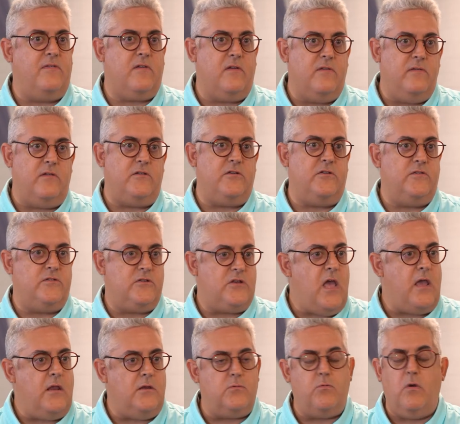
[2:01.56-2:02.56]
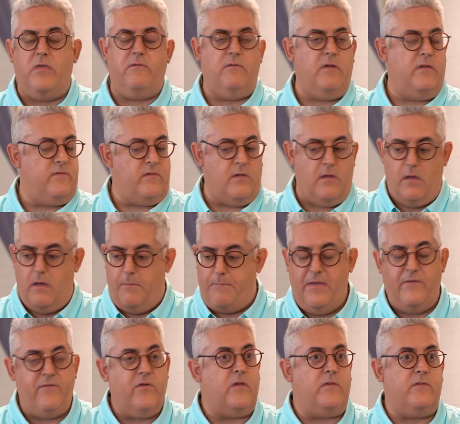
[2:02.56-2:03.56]
conditions change, whether it's a
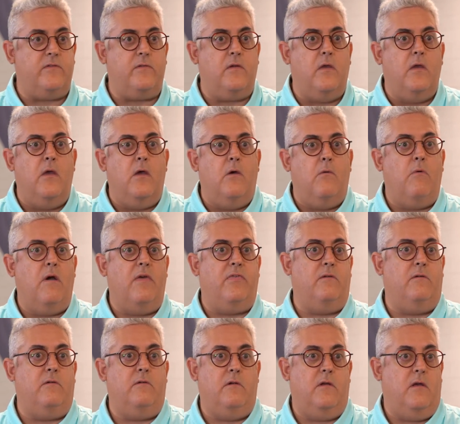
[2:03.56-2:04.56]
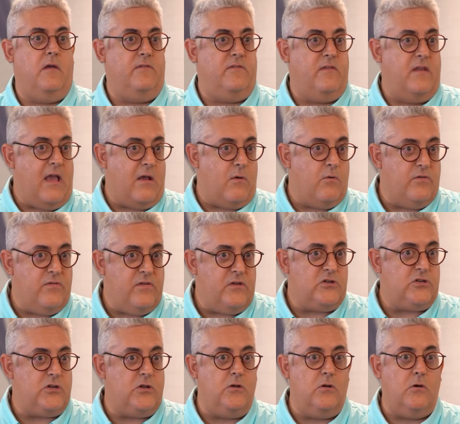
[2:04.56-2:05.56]
pivot, whether it's an
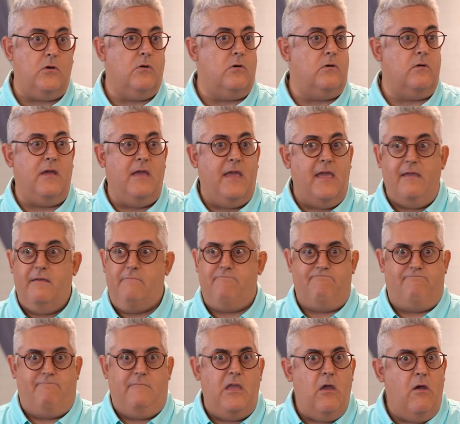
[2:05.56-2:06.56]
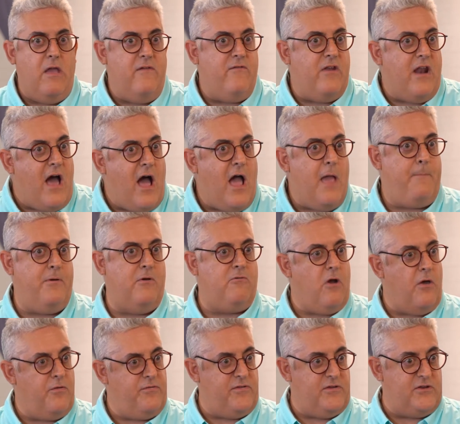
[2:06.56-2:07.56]
acquisition, or even a
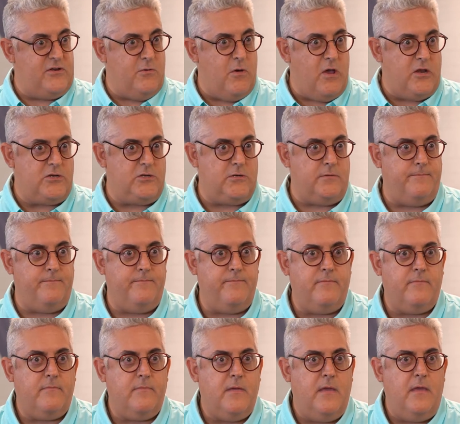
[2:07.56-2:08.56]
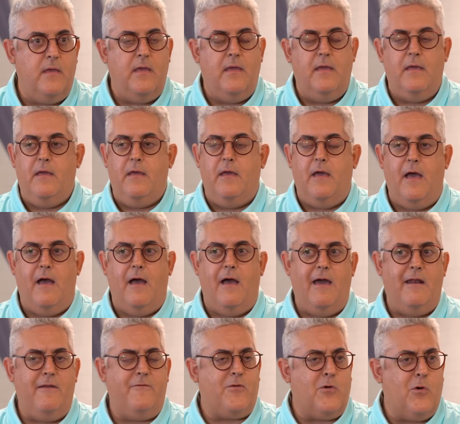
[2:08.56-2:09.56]
hyper-growth situation.
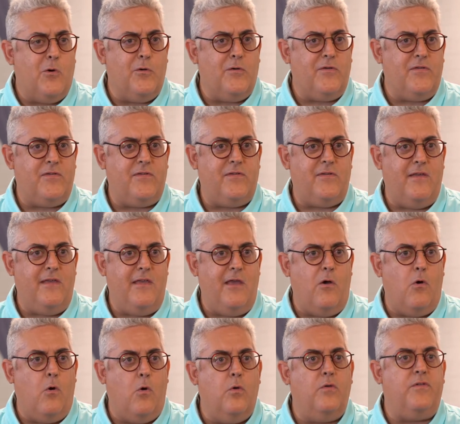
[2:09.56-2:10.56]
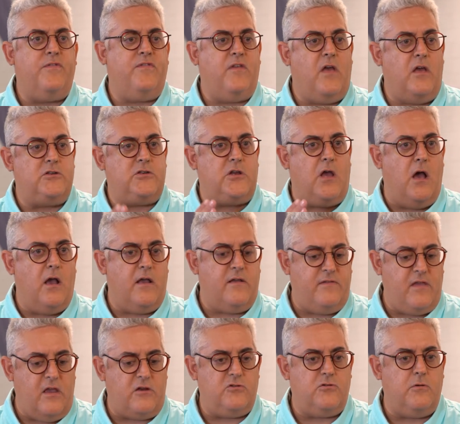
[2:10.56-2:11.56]
And of course, all such
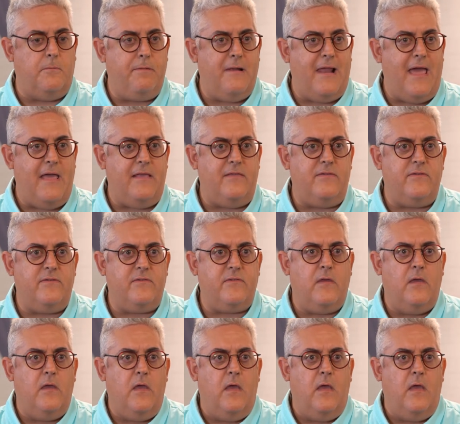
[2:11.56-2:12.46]
architectural plans